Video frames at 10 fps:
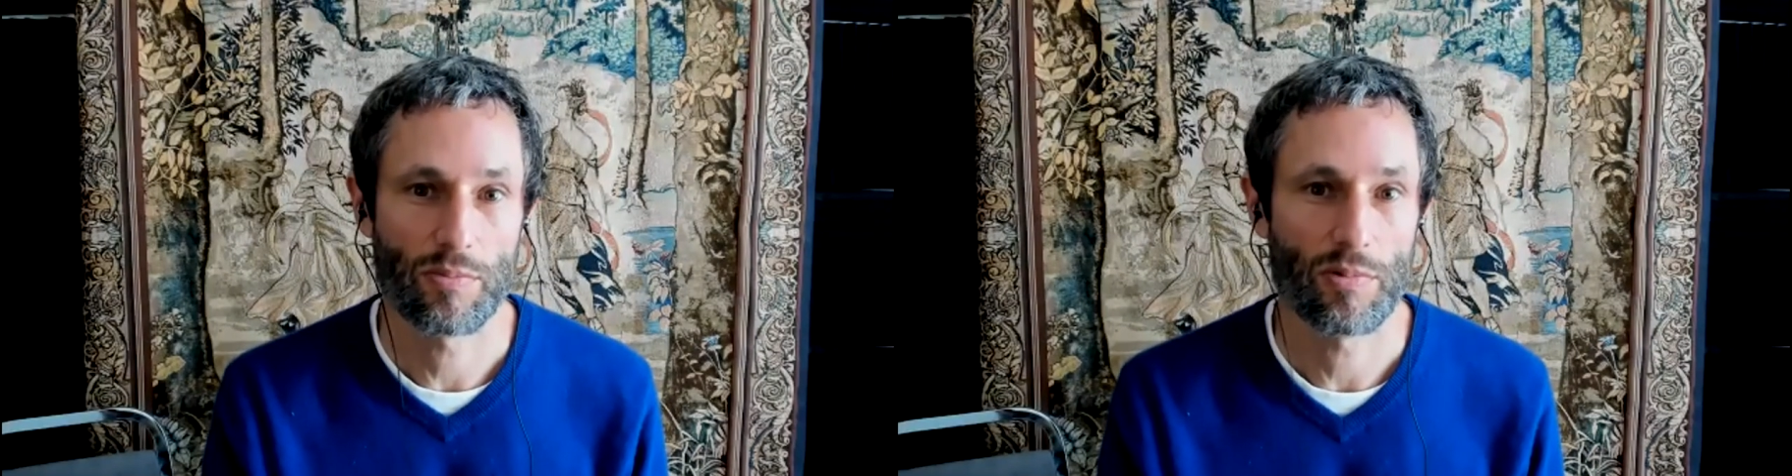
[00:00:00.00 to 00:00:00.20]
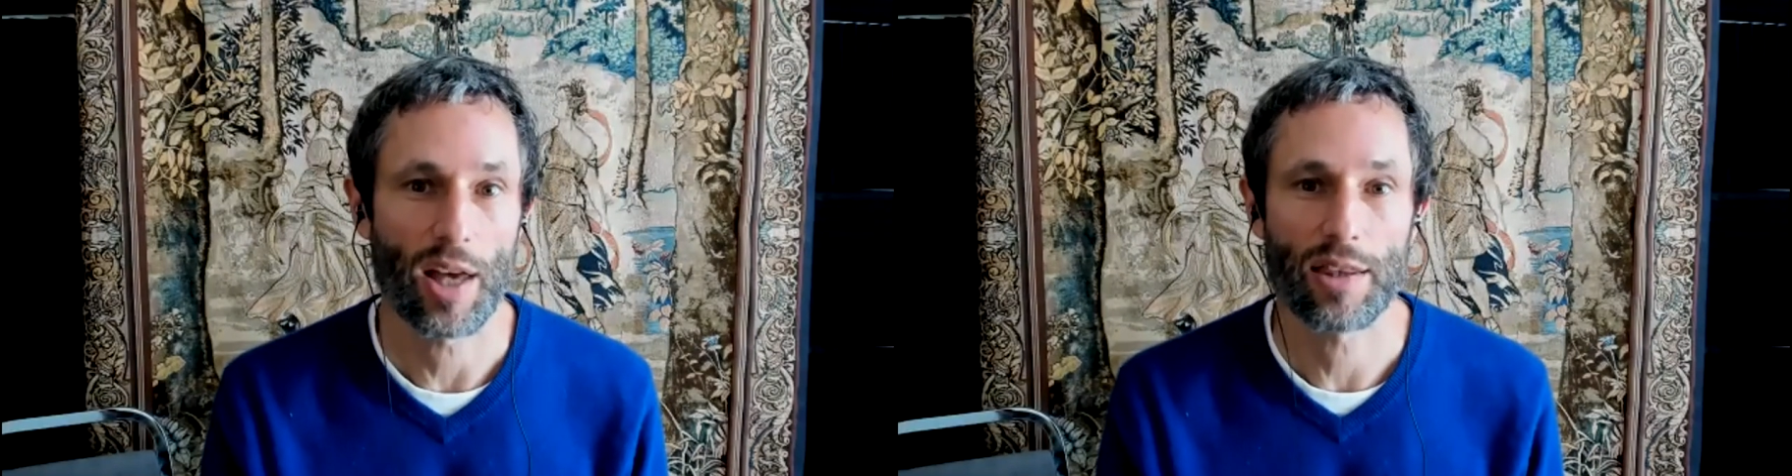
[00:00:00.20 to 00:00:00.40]

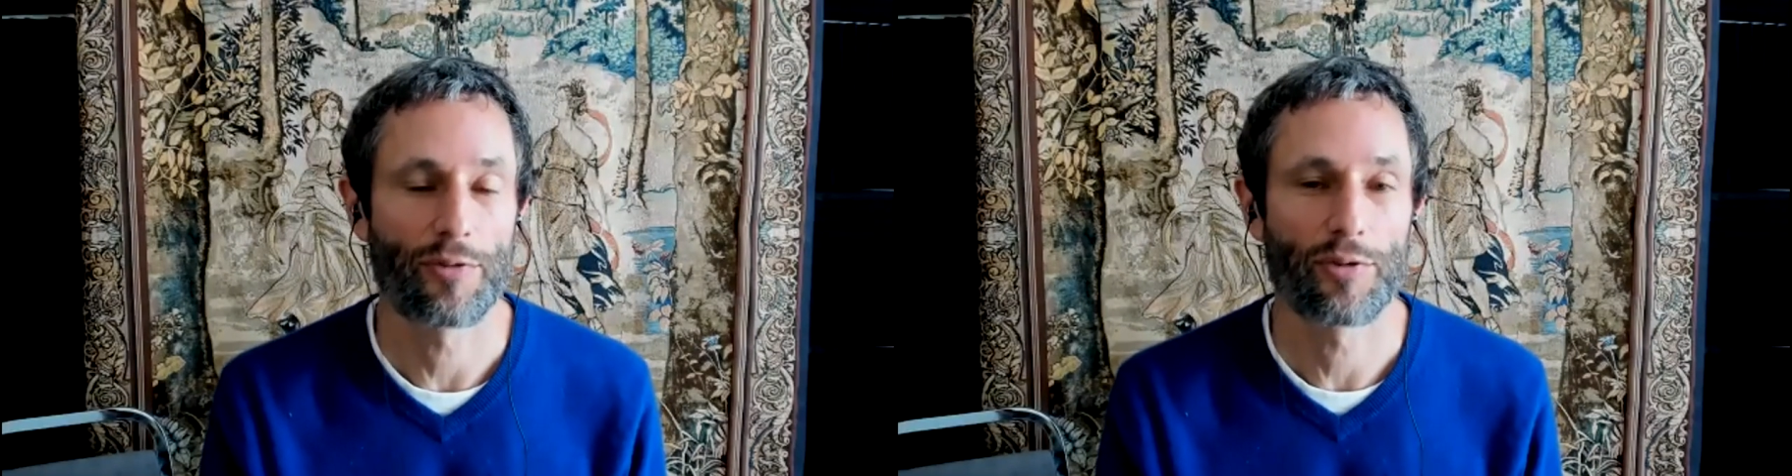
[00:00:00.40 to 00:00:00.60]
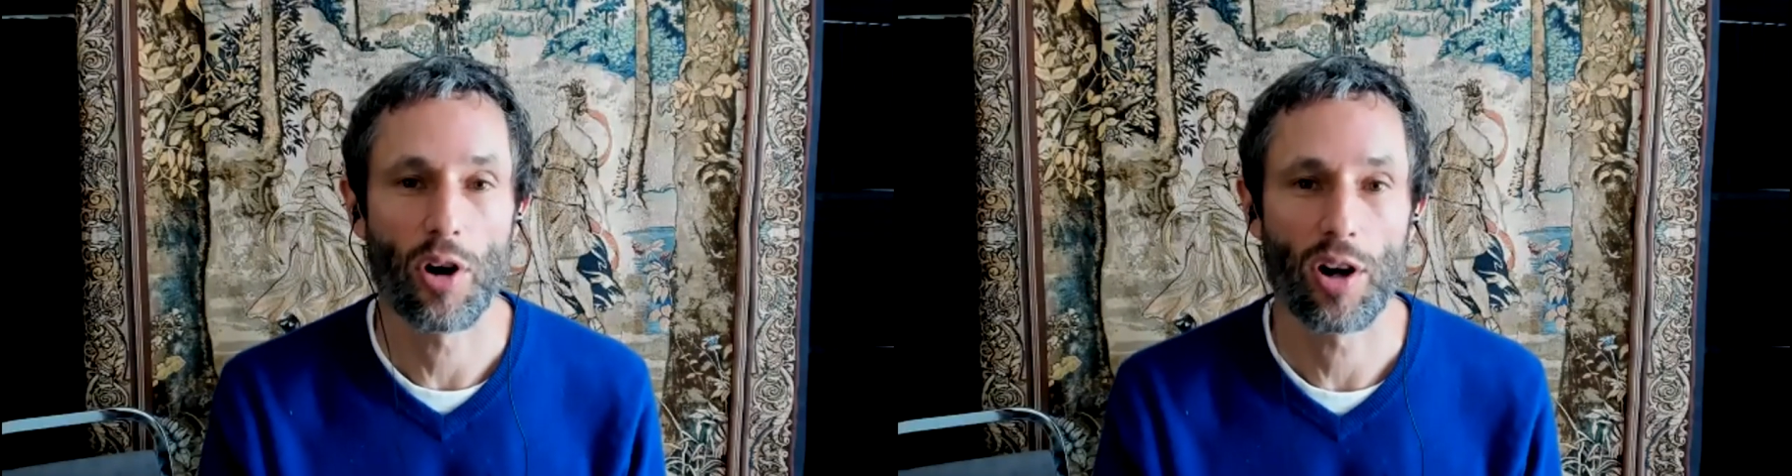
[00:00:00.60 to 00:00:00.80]
like the
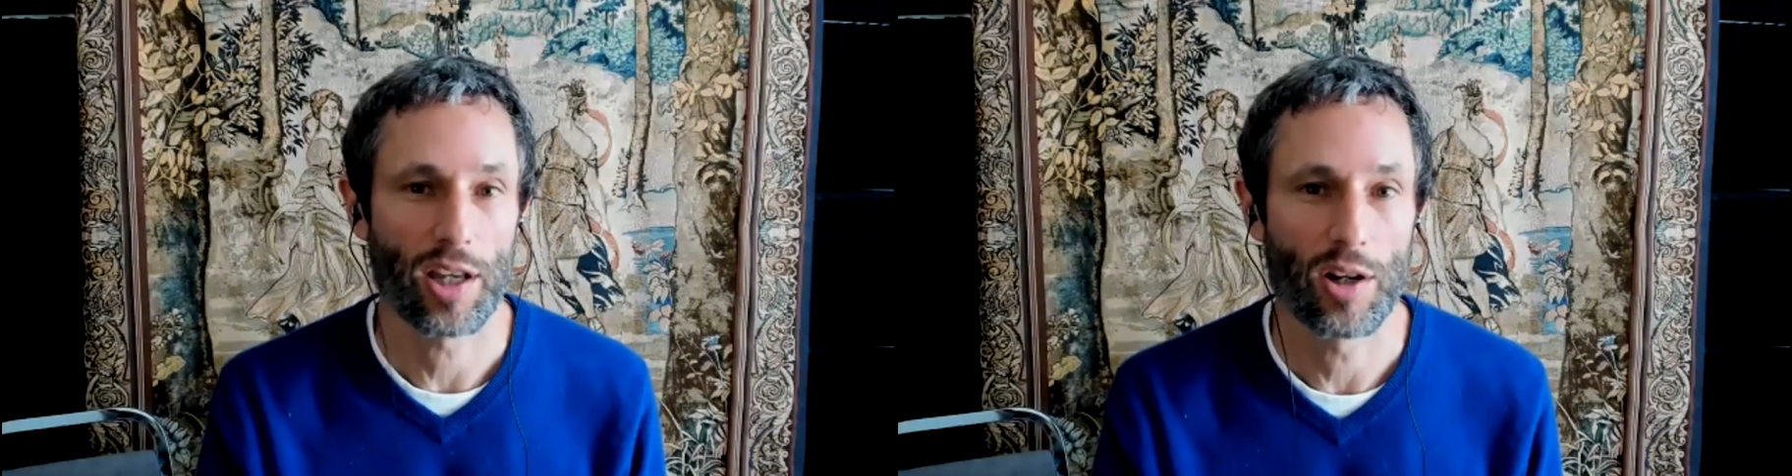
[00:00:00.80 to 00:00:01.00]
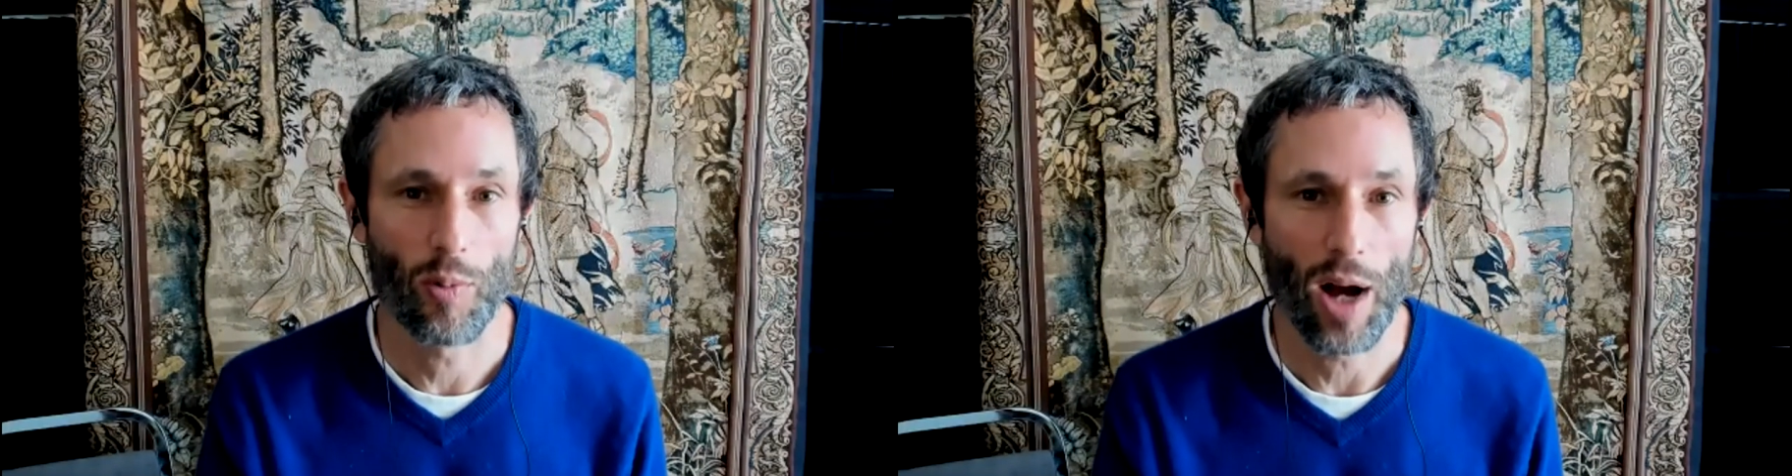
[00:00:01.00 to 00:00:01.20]
frog
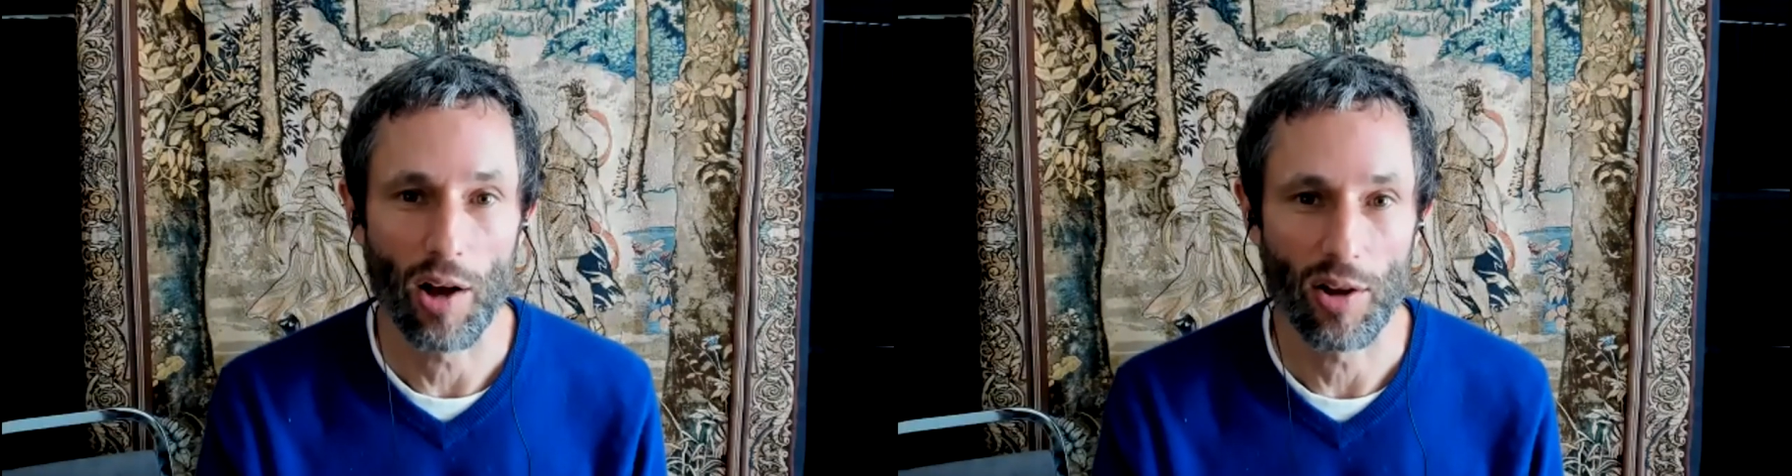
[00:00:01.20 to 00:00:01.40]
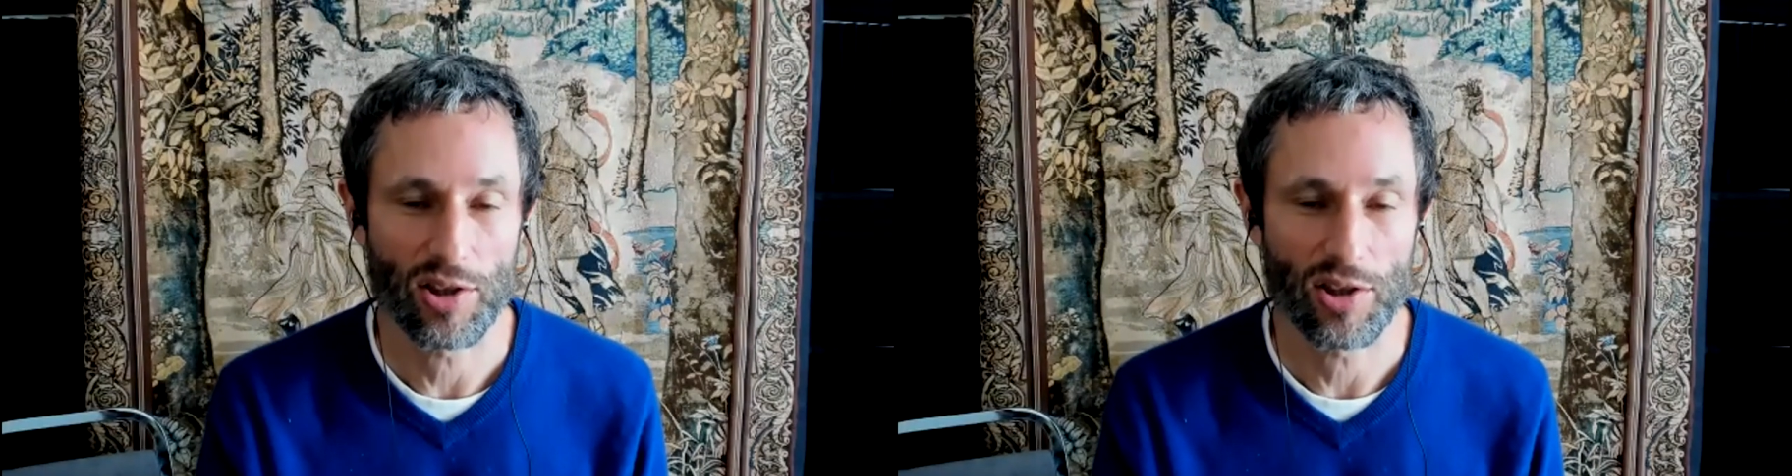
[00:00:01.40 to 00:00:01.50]
in a well.